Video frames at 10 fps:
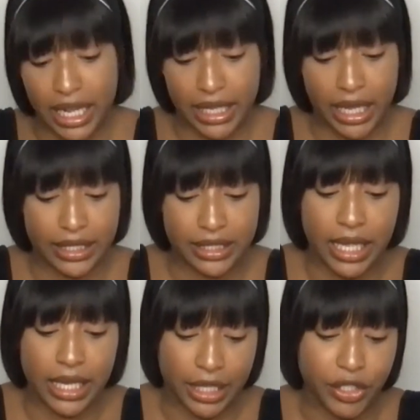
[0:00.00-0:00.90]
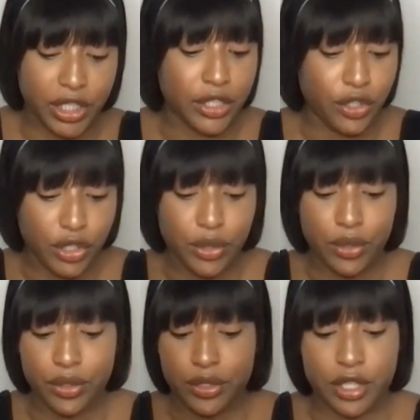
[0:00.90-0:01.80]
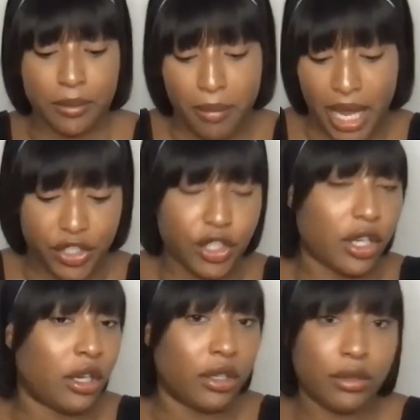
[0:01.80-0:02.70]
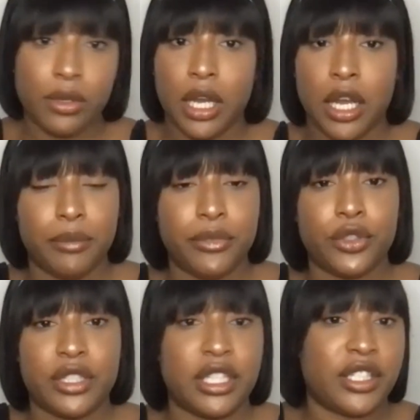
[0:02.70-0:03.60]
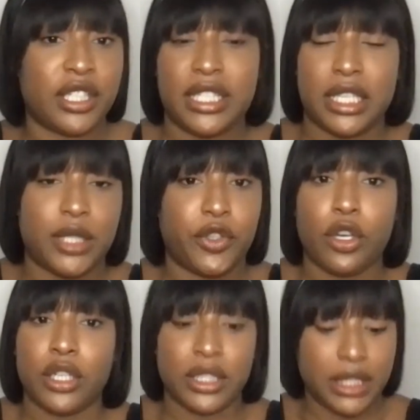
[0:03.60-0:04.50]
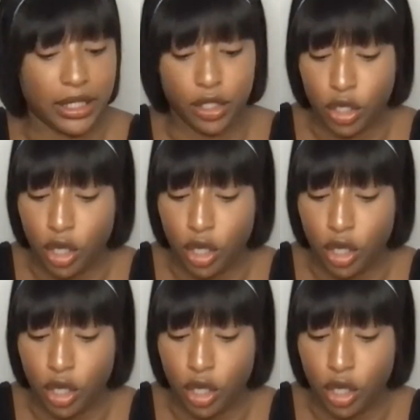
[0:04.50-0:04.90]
like I said, that you can use to measure the success of your content: